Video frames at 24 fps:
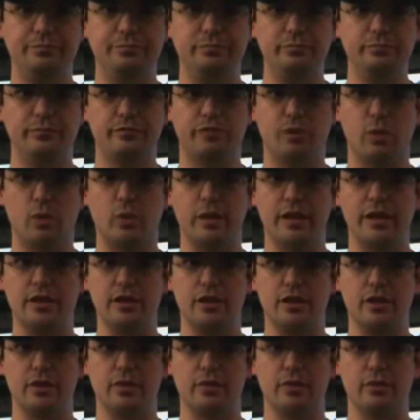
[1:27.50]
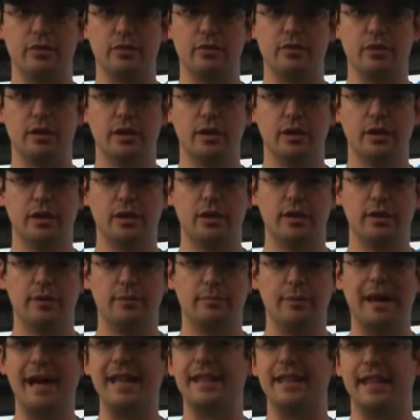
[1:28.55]
for when you
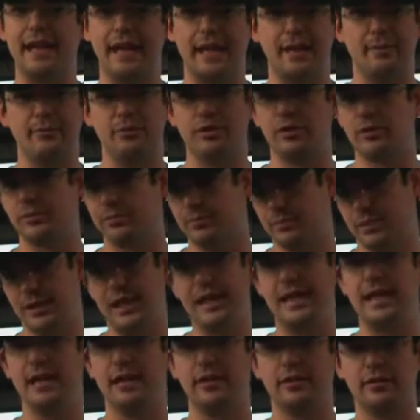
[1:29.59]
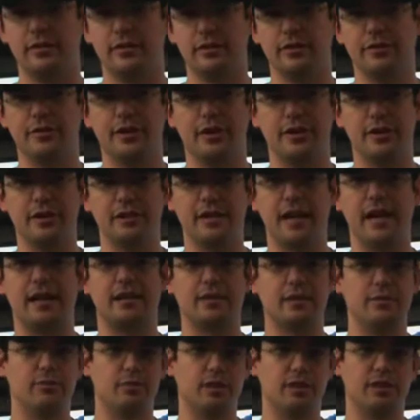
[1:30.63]
buy the game and you play it. You'll know
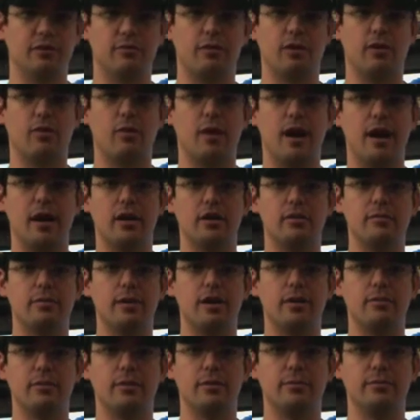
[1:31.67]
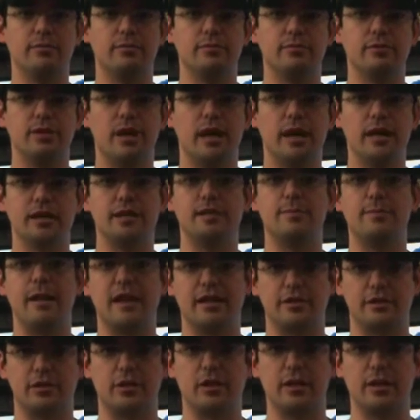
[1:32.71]
exactly what the required minimum
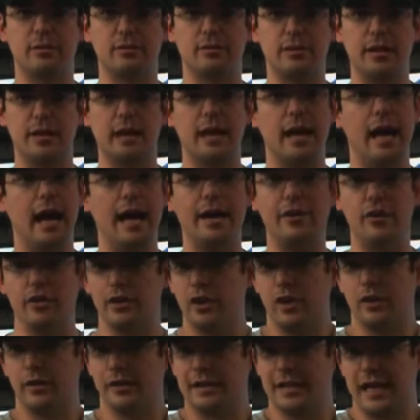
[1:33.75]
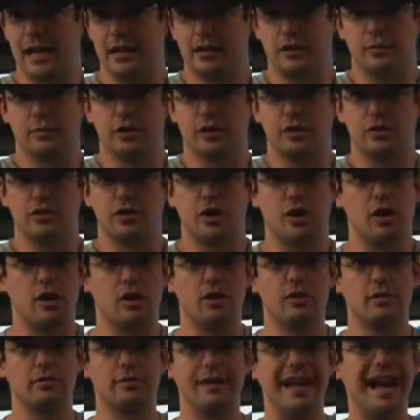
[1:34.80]
specs are going to be. I don't know exactly what those are
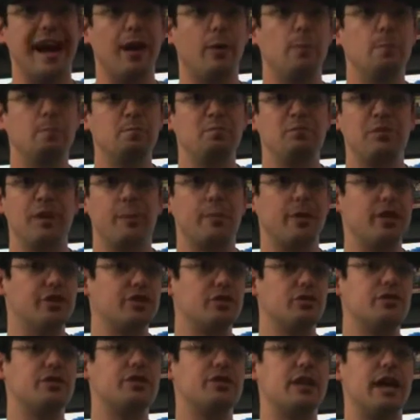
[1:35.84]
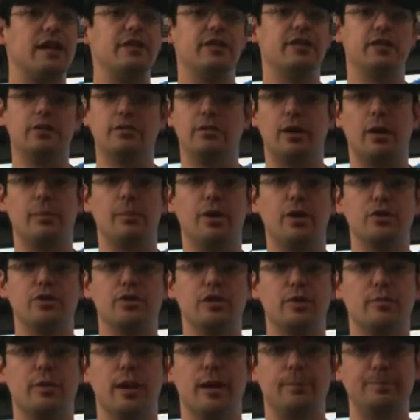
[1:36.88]
now, but as soon as I do, I'll post
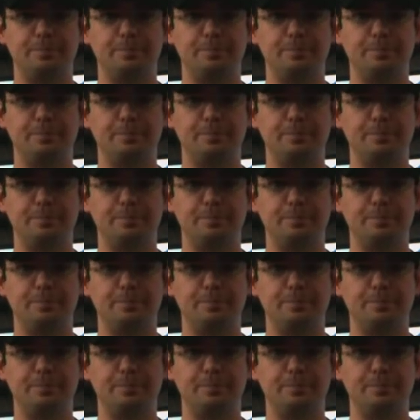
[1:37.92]
them up